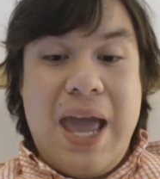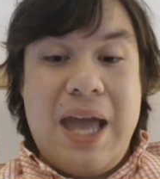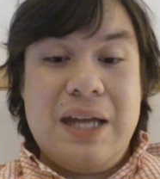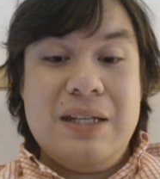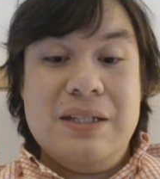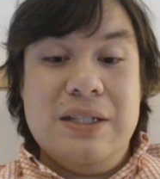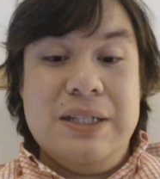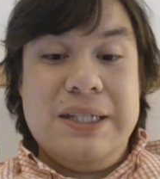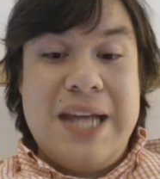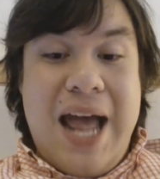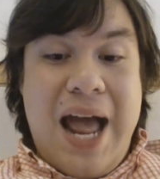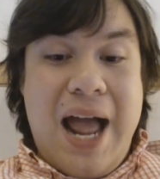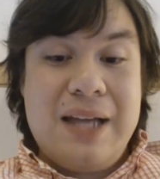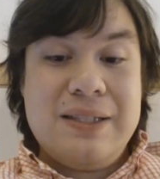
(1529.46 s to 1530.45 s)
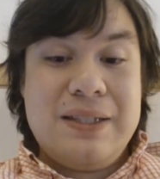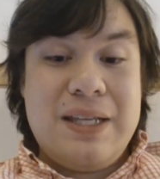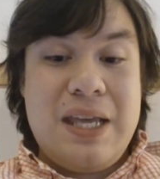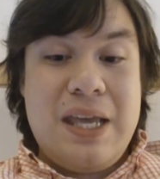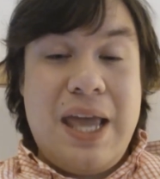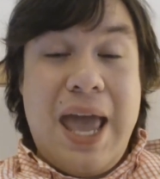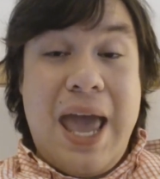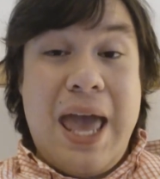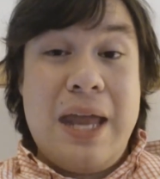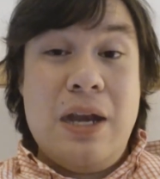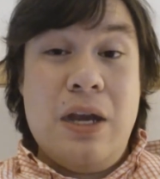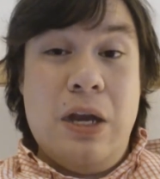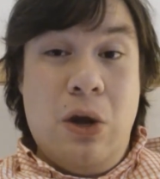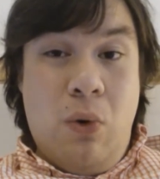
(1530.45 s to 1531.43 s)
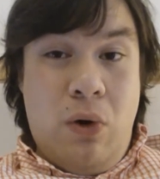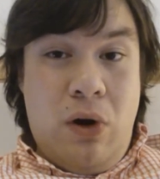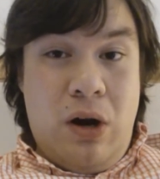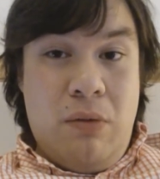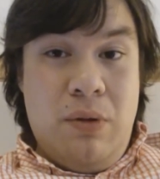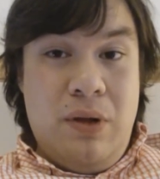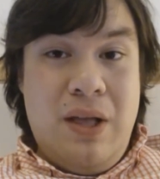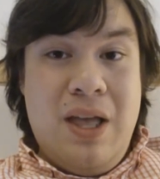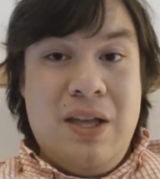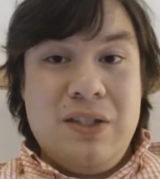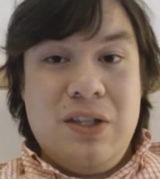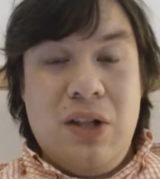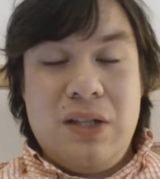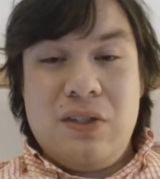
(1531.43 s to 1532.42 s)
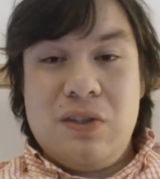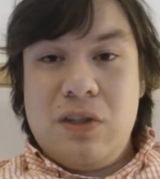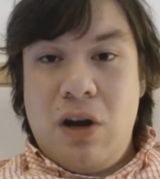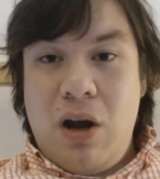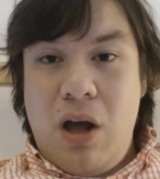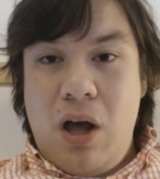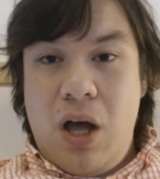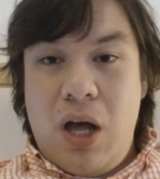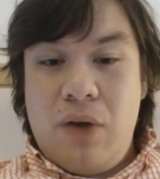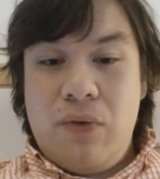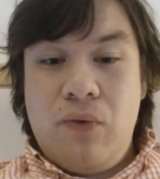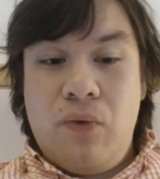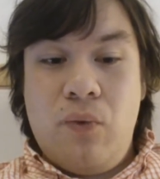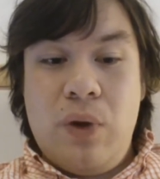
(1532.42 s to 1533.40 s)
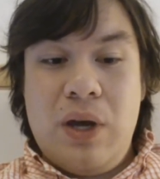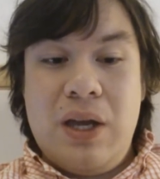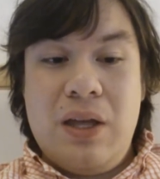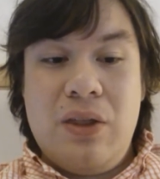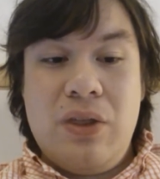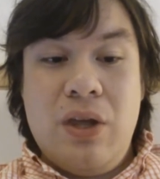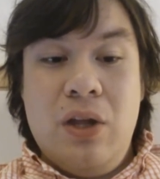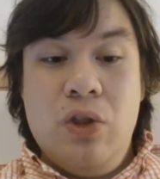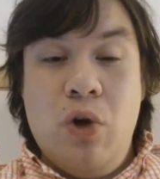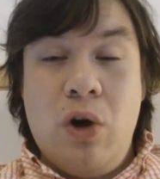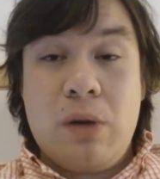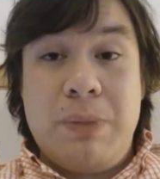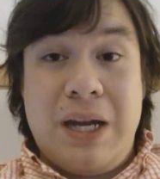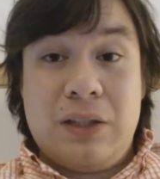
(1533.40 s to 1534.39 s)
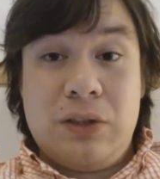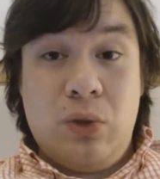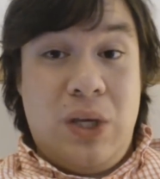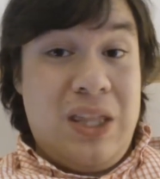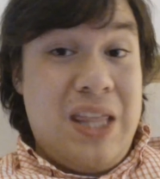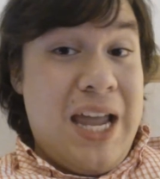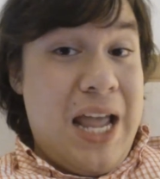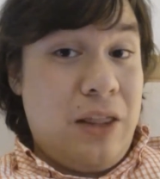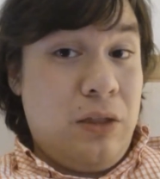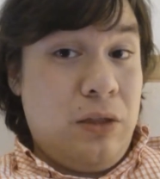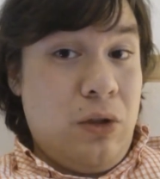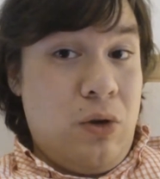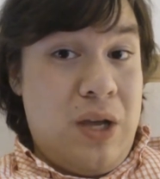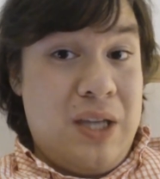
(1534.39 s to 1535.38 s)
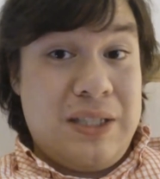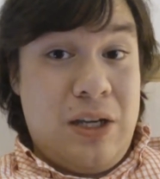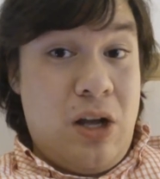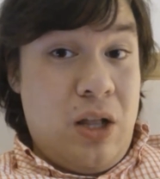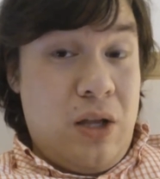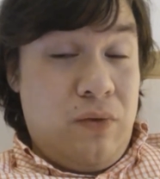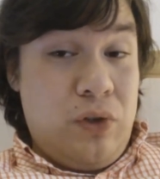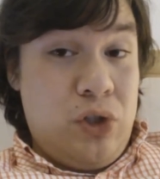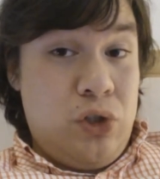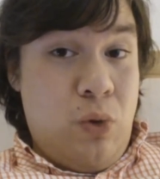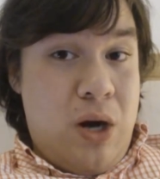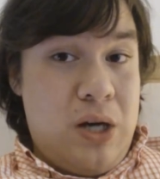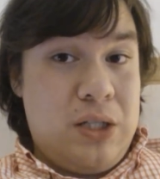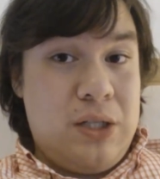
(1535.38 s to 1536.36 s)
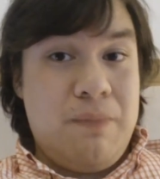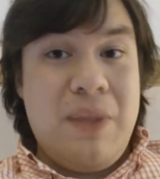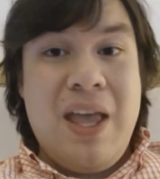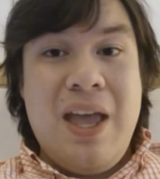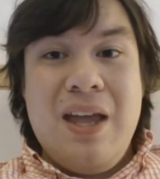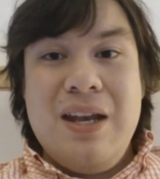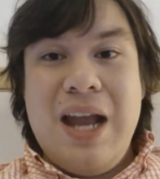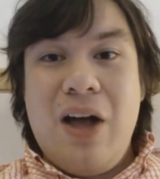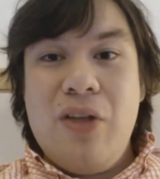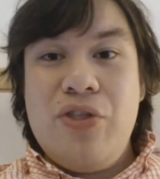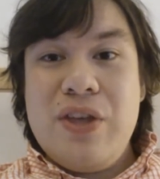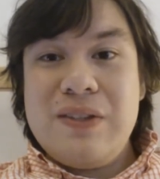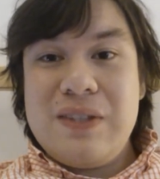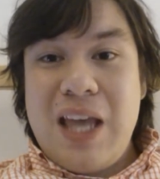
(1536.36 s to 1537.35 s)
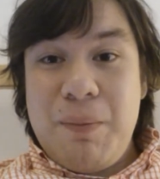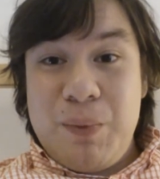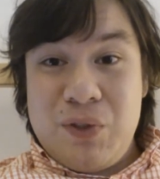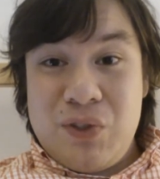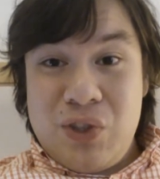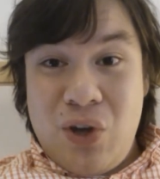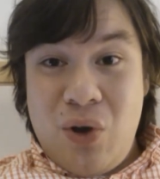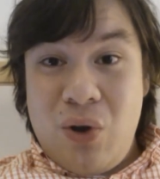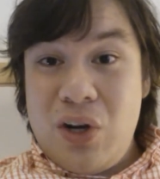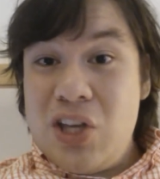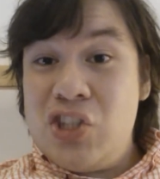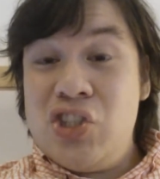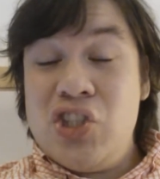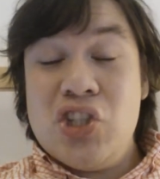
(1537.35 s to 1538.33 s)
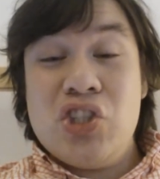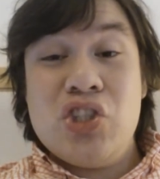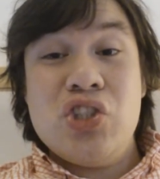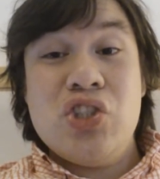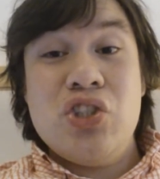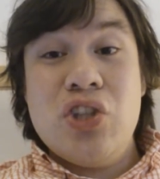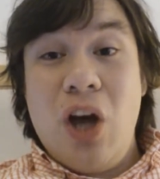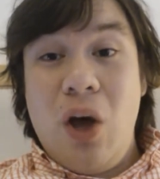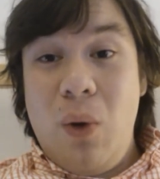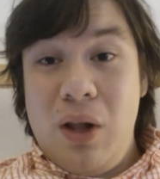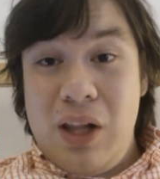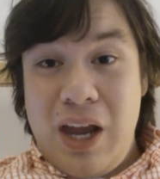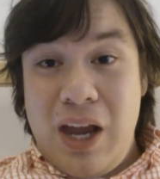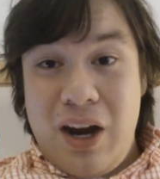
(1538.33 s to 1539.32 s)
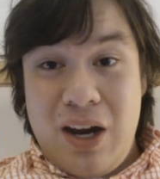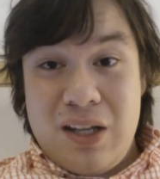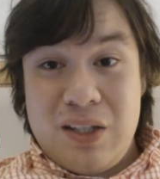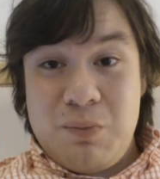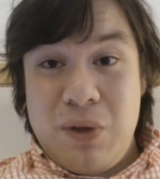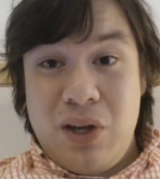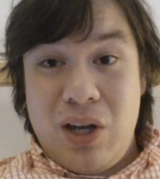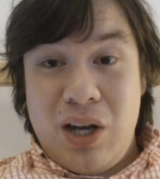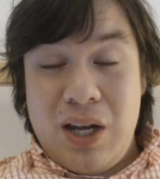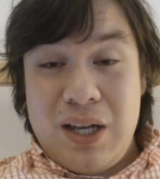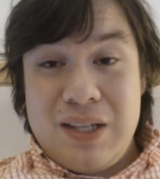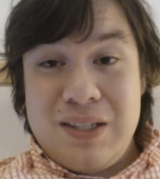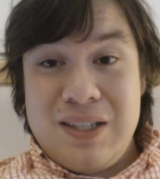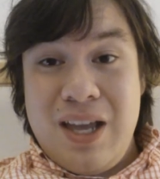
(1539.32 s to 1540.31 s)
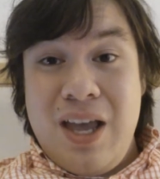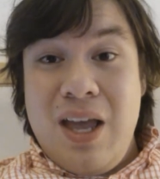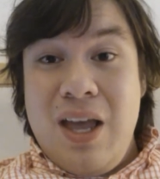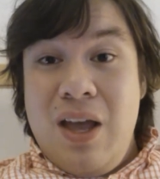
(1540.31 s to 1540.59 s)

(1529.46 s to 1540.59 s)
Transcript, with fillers: and Dagsky and Norb. So let's start off with Norberto y Daggetto, as I call it for short. Now, this episode is just so hilarious because